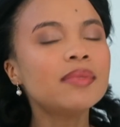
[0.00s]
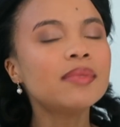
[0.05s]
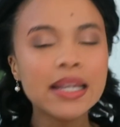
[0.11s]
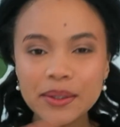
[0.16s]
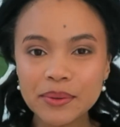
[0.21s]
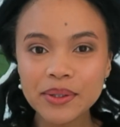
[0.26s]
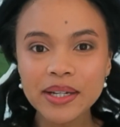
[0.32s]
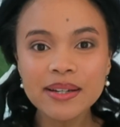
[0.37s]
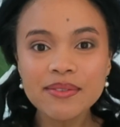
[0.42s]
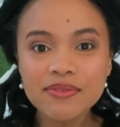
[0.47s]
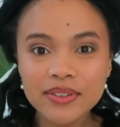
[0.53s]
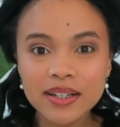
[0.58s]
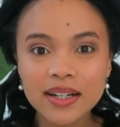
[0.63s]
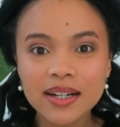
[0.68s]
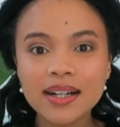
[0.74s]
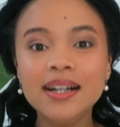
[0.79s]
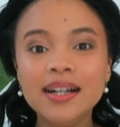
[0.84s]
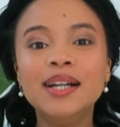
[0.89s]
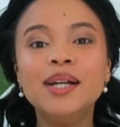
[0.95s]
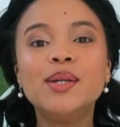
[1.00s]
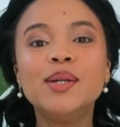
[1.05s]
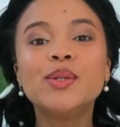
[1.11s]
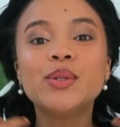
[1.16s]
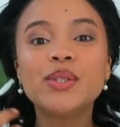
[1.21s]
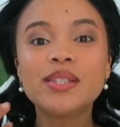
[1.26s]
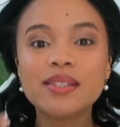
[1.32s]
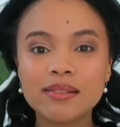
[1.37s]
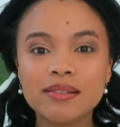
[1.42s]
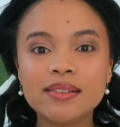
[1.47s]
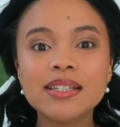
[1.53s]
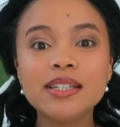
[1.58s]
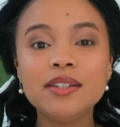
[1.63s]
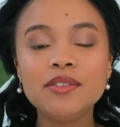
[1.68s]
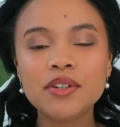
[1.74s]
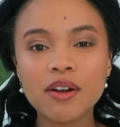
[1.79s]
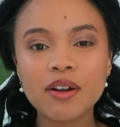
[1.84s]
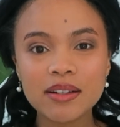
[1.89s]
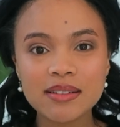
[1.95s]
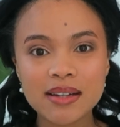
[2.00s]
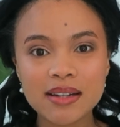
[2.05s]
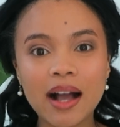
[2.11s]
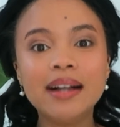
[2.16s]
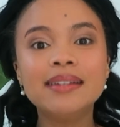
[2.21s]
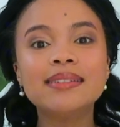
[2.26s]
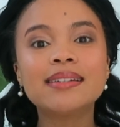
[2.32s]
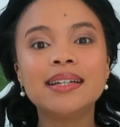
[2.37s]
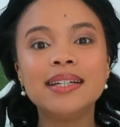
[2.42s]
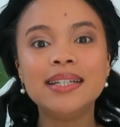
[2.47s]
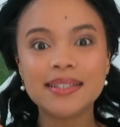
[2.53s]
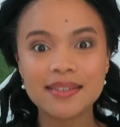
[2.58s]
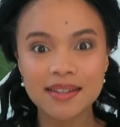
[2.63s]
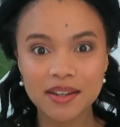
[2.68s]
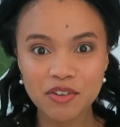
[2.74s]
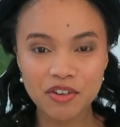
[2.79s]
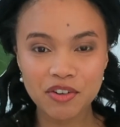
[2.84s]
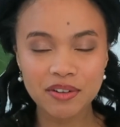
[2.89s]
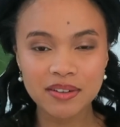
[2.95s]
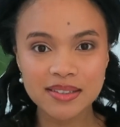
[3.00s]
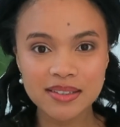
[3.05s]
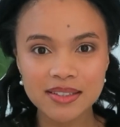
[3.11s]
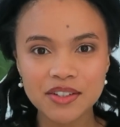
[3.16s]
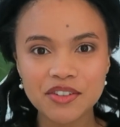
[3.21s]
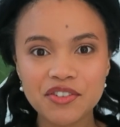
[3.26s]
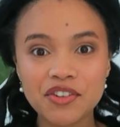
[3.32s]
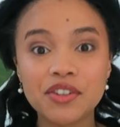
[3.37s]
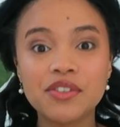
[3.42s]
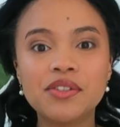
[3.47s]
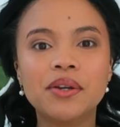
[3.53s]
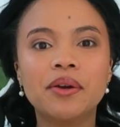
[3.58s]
However, you still need to conduct additional searches.